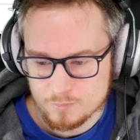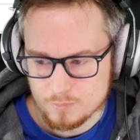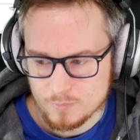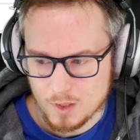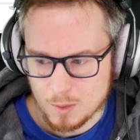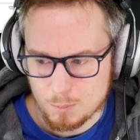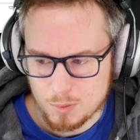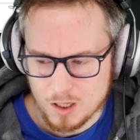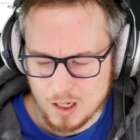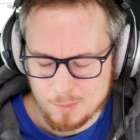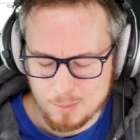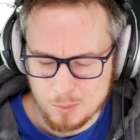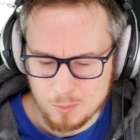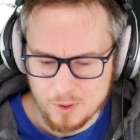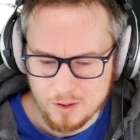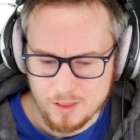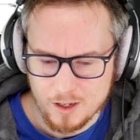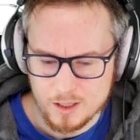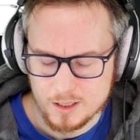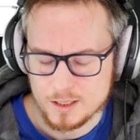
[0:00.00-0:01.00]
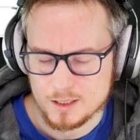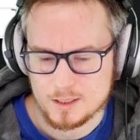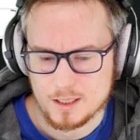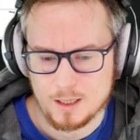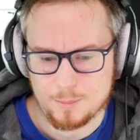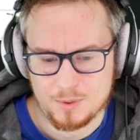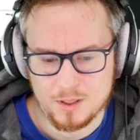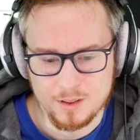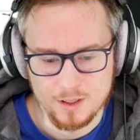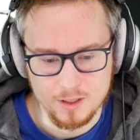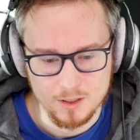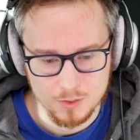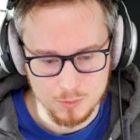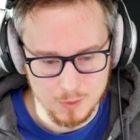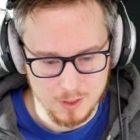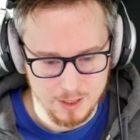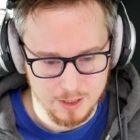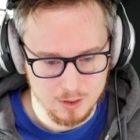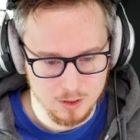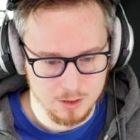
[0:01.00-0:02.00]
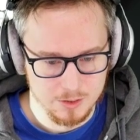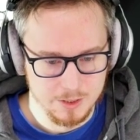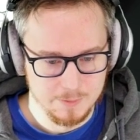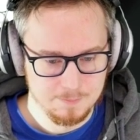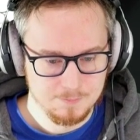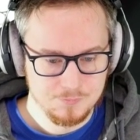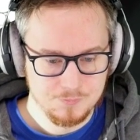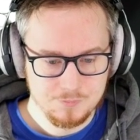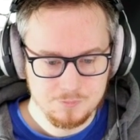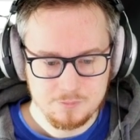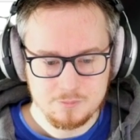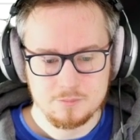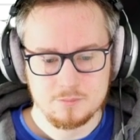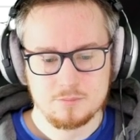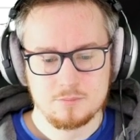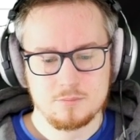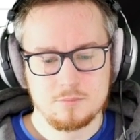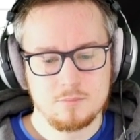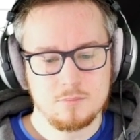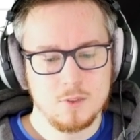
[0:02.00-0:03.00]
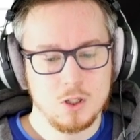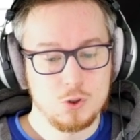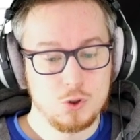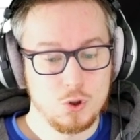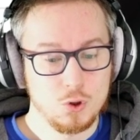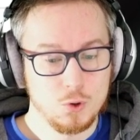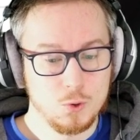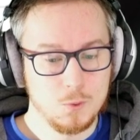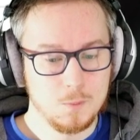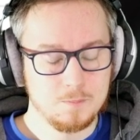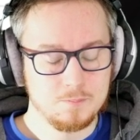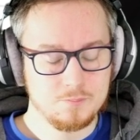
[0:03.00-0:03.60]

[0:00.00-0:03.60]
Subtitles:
The problem with archetypes, I think, is what I called it. So,